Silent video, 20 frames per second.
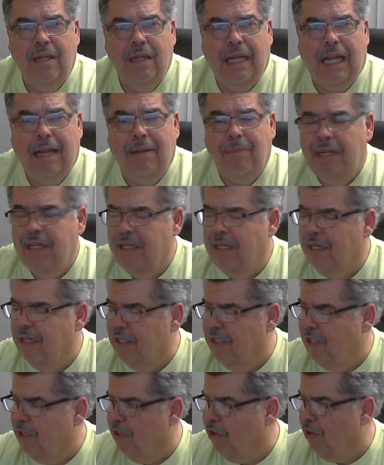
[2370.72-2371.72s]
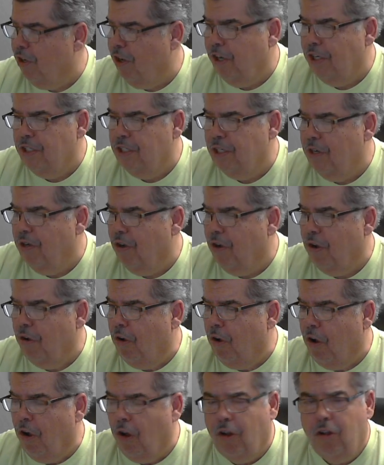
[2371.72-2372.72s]
I mean, there are di-
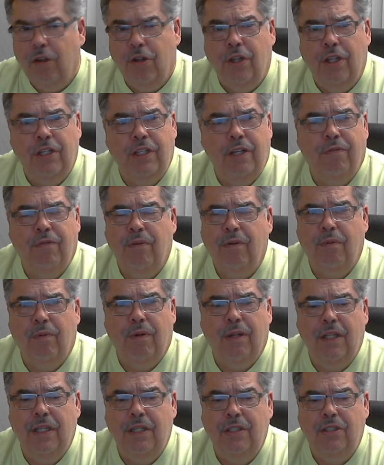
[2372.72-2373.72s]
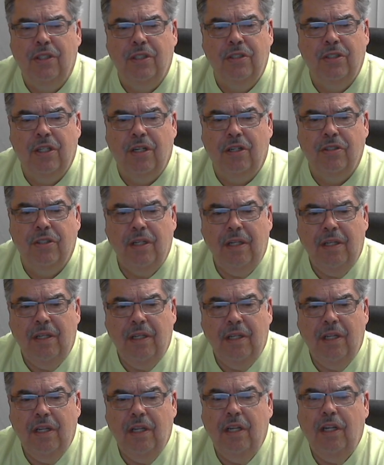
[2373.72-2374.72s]
all the different religions, there's
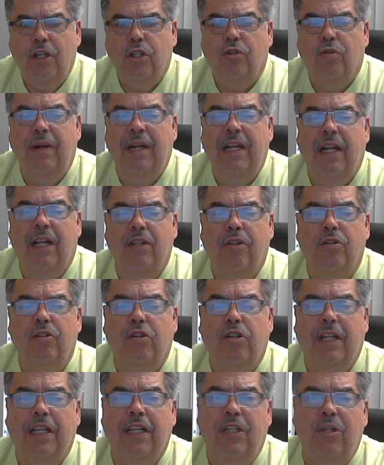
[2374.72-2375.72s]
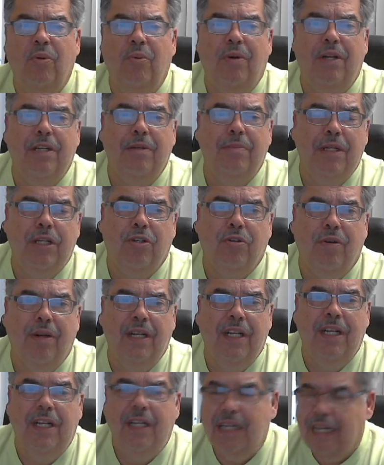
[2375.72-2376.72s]
treat others like you want to be
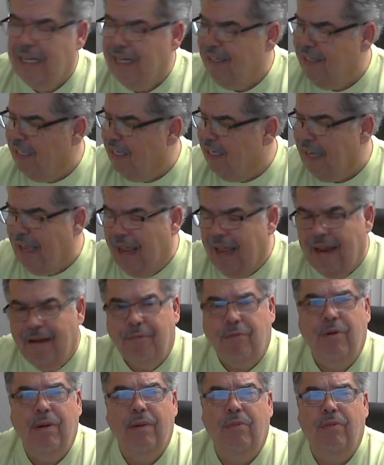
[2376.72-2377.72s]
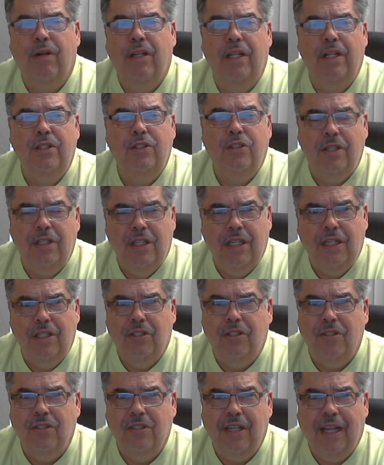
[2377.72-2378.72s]
treated. I think every religion
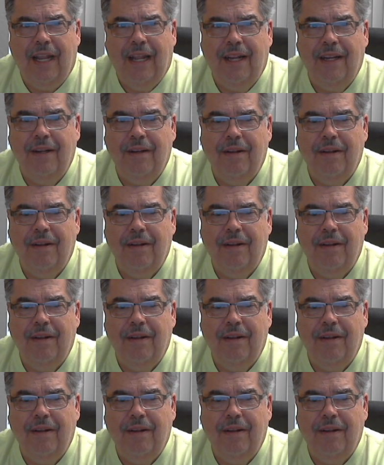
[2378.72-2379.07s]
teaches that